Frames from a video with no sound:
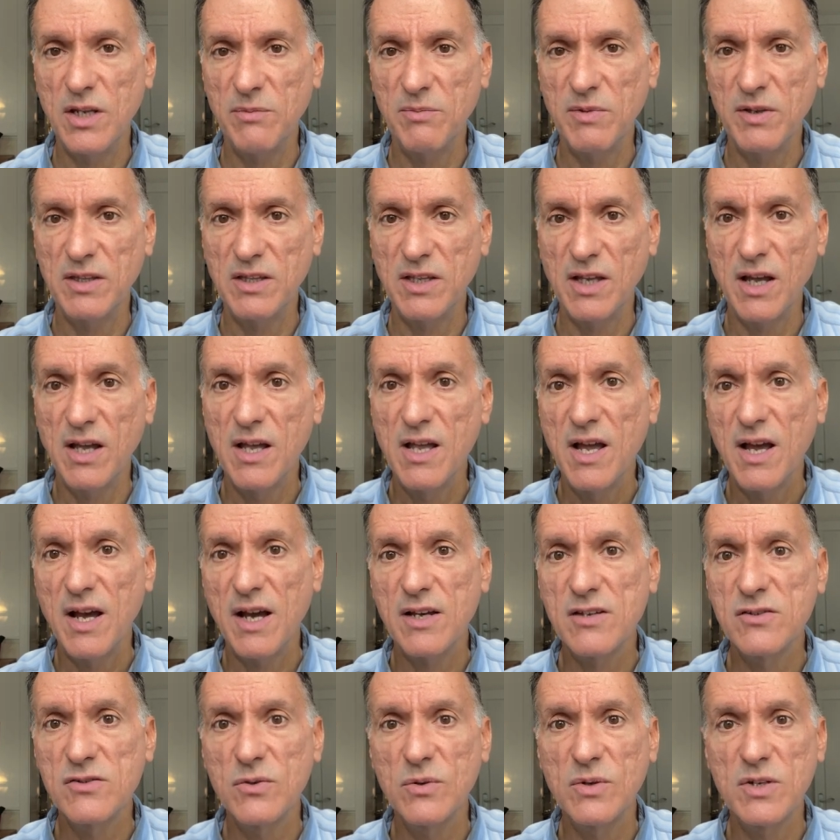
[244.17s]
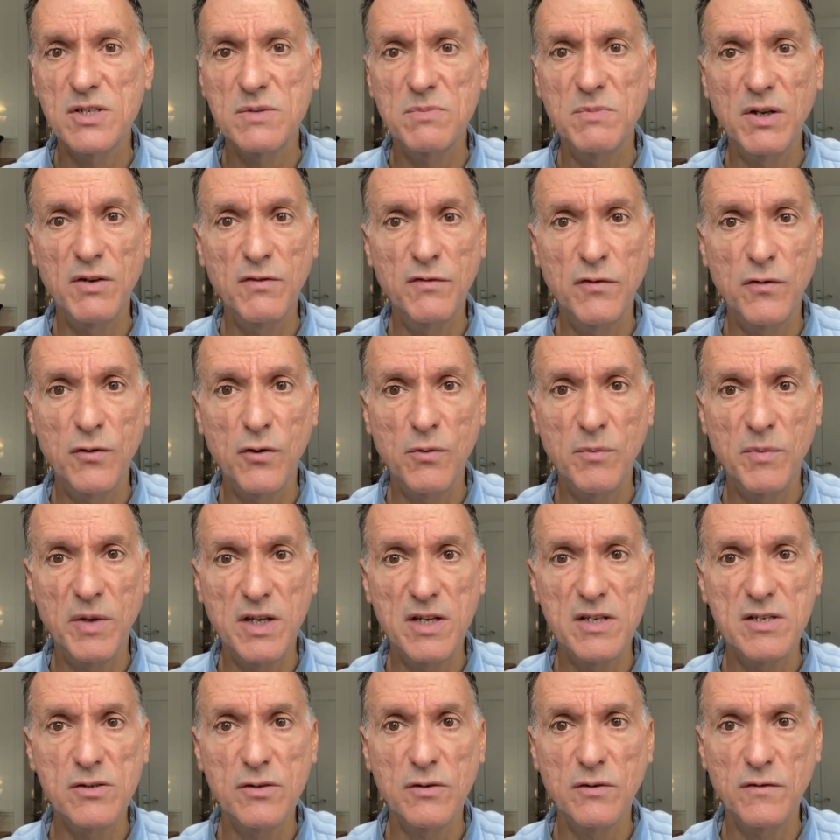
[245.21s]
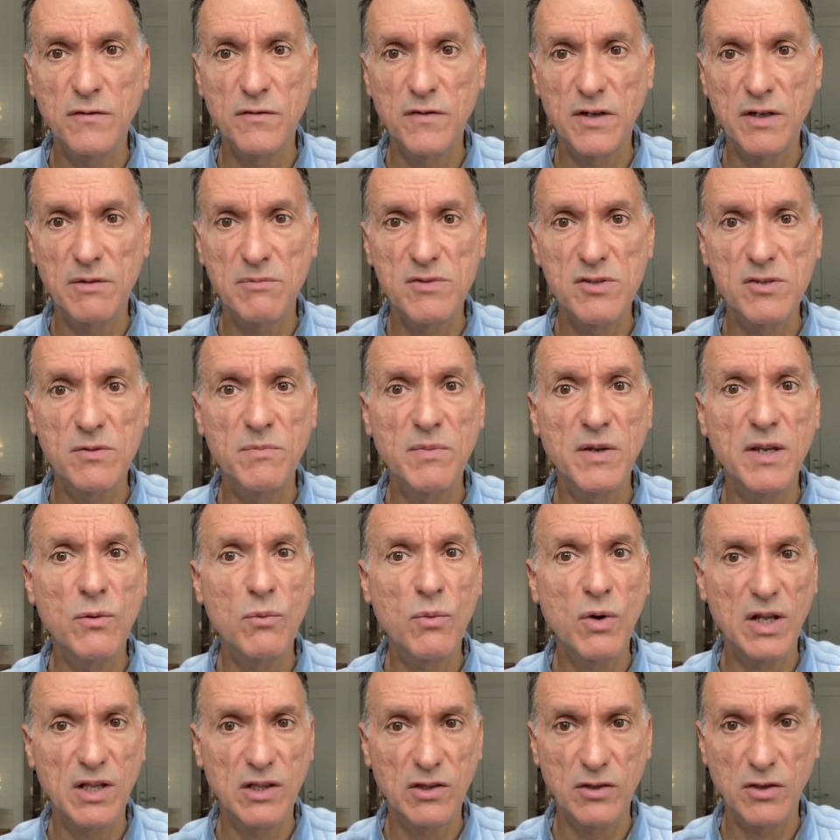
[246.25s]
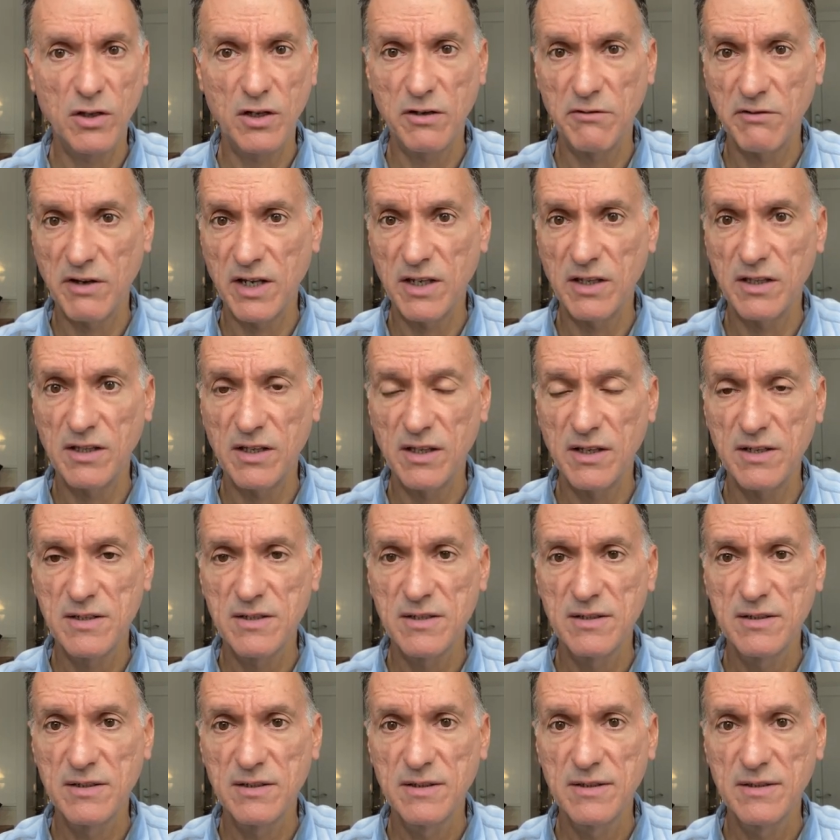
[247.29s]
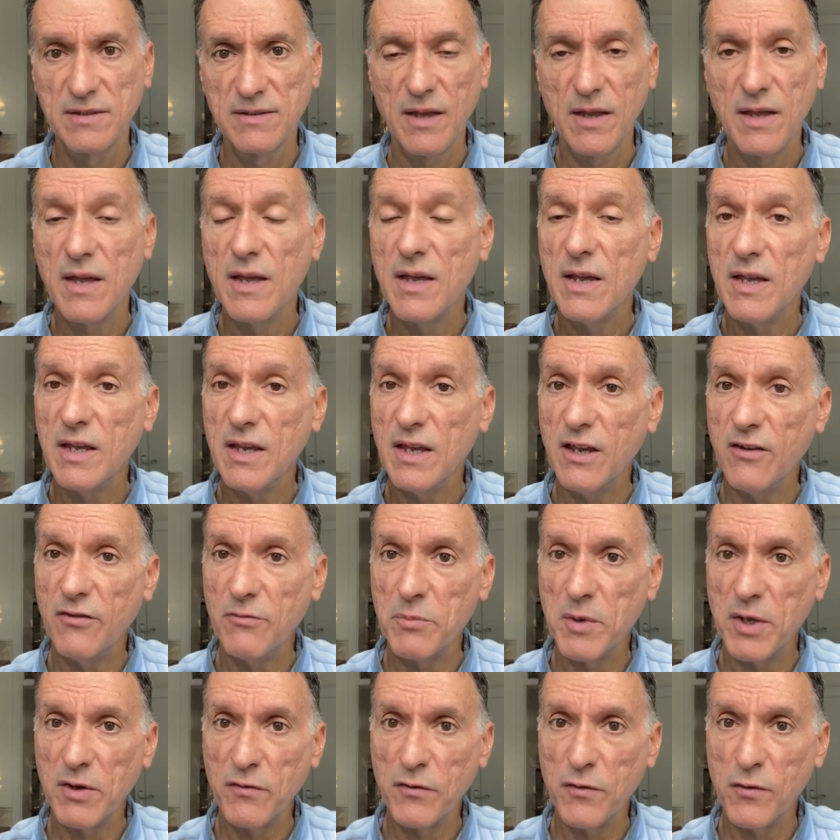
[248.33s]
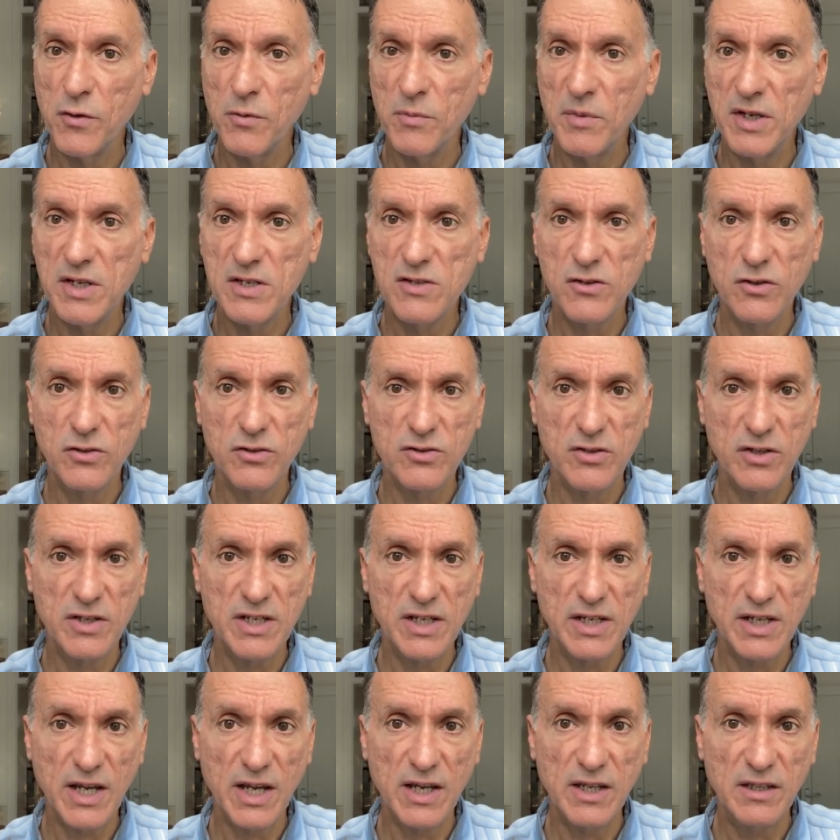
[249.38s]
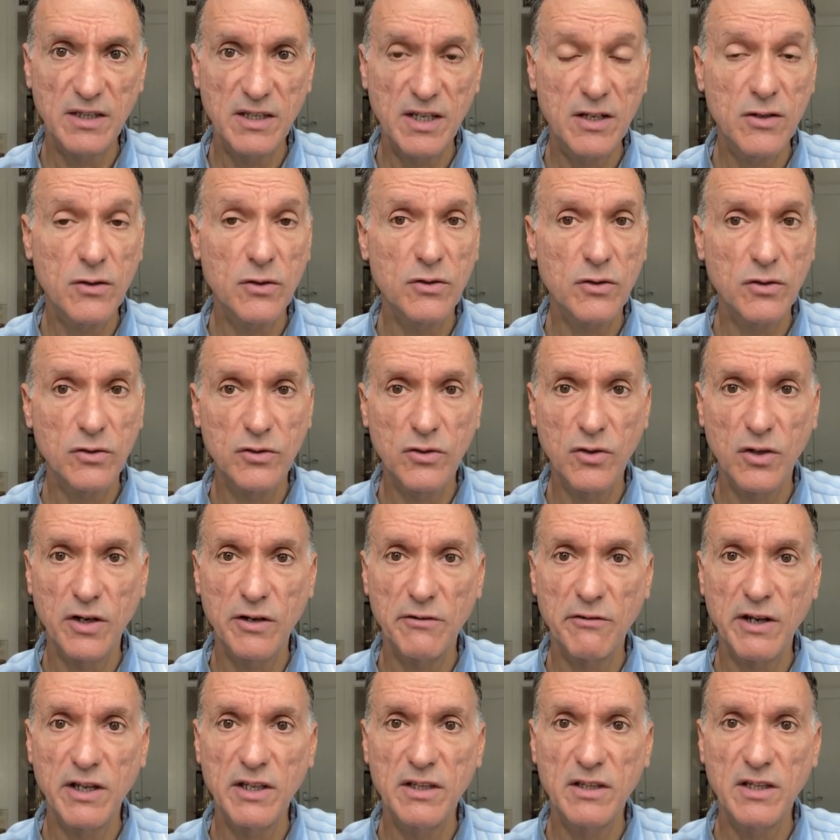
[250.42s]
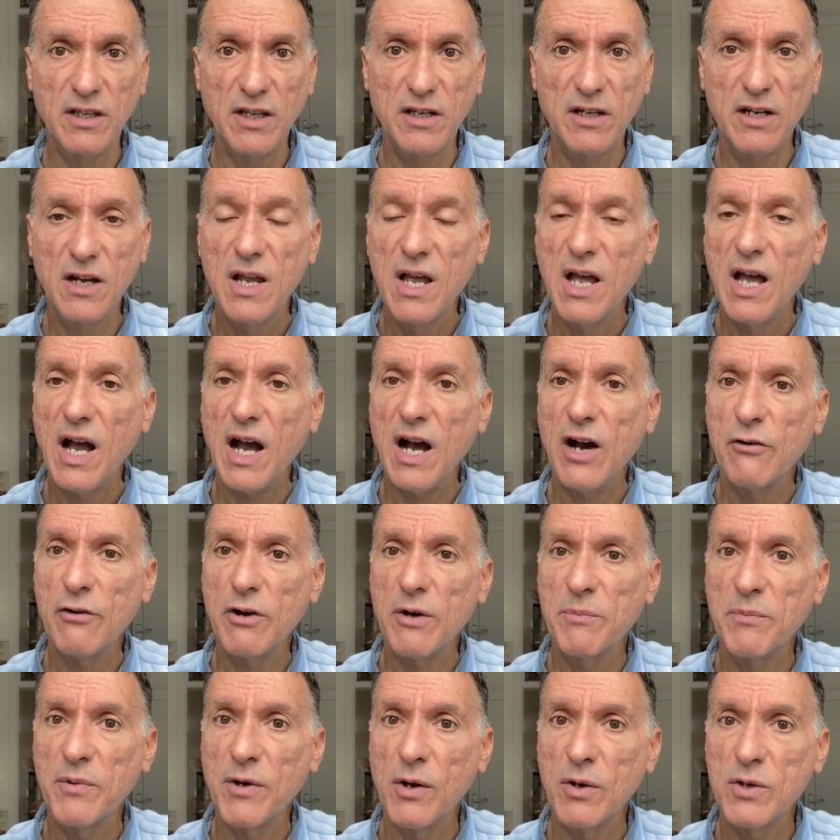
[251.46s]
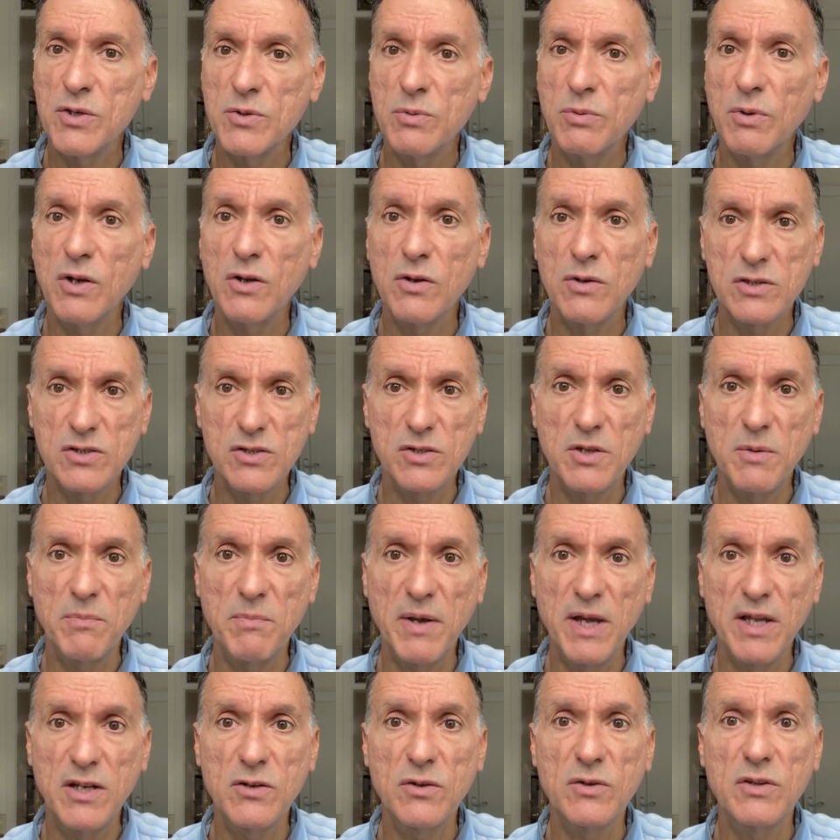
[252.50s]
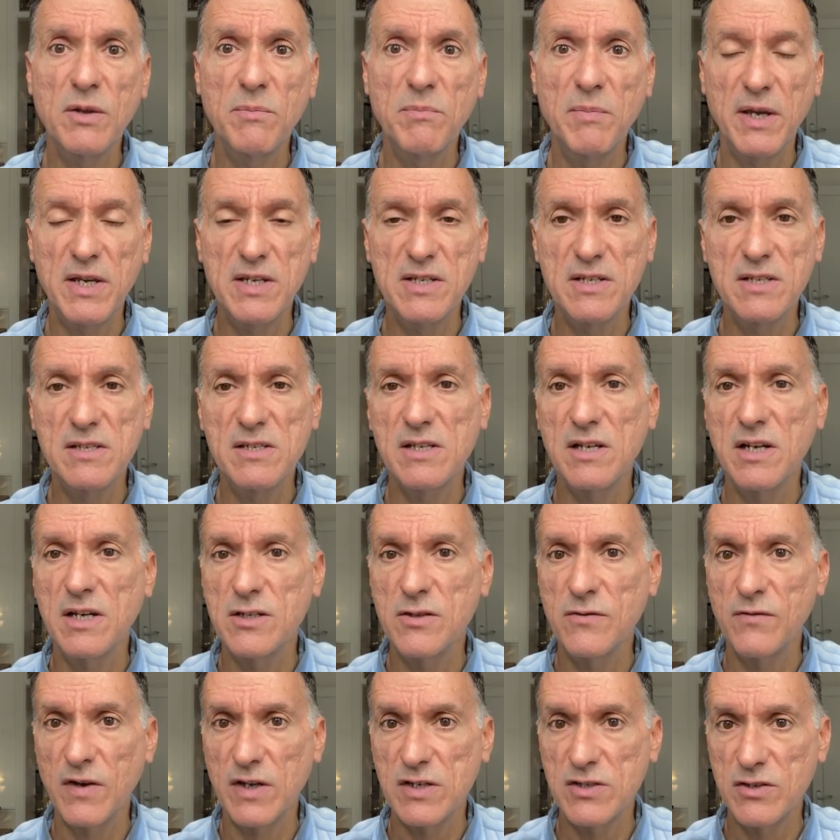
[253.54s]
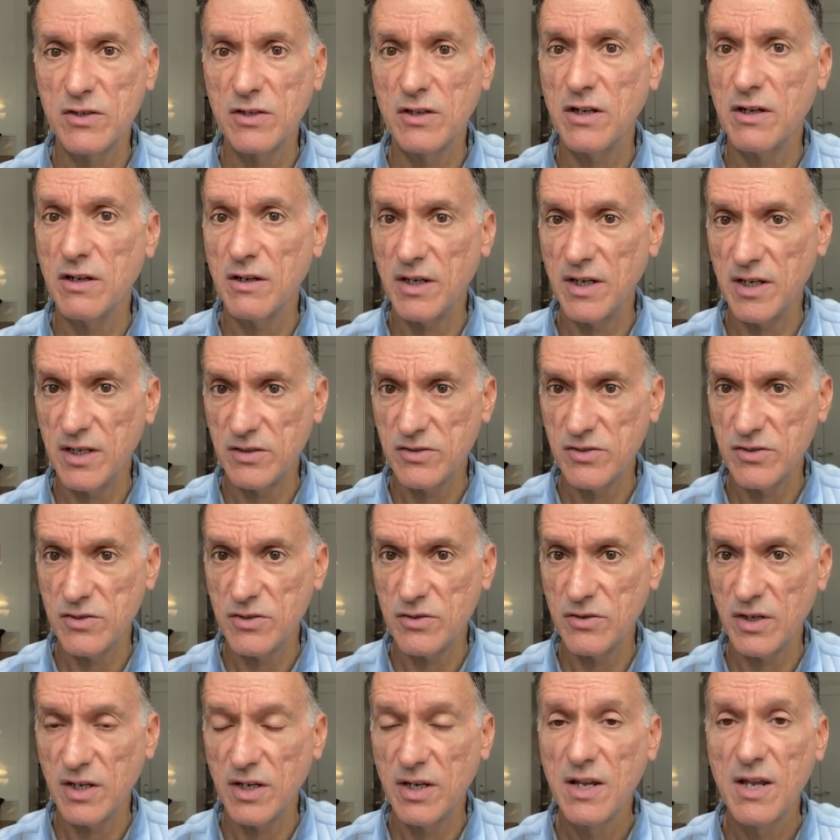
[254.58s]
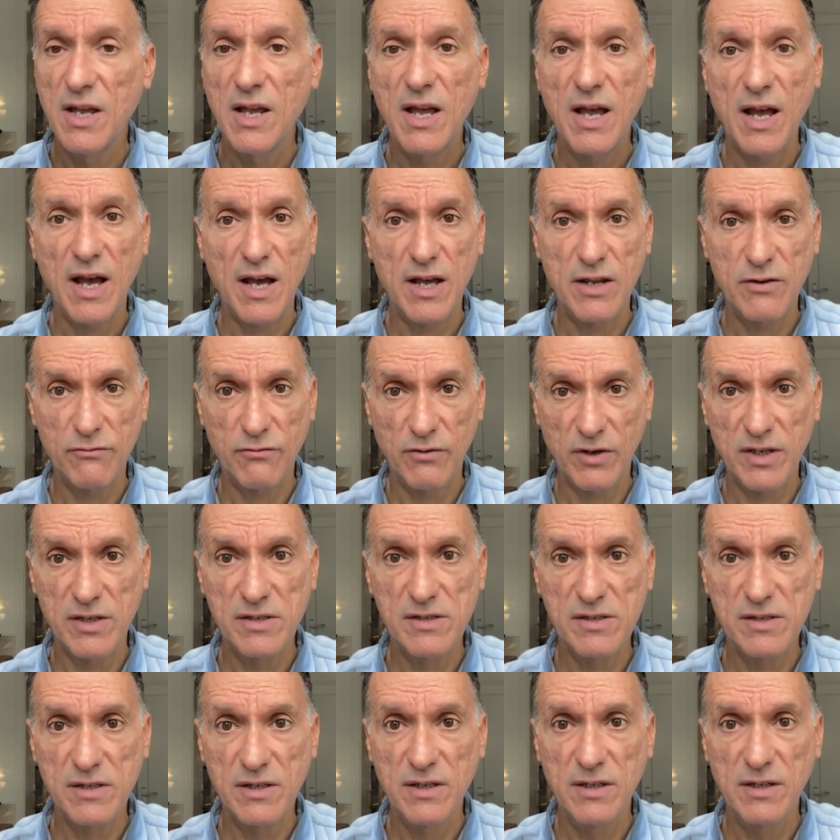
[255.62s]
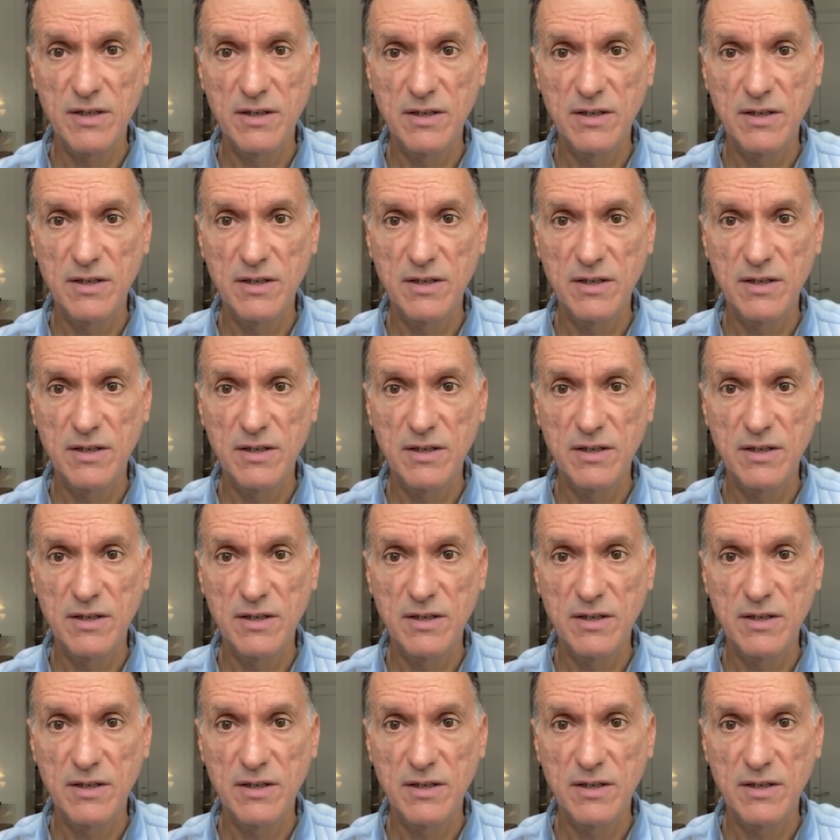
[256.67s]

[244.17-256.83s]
inhibitor as soon as metformin is confirmed to be well tolerated. If metformin is contraindicated or not tolerated, our approach will also depend on the patient's cardiovascular history and risk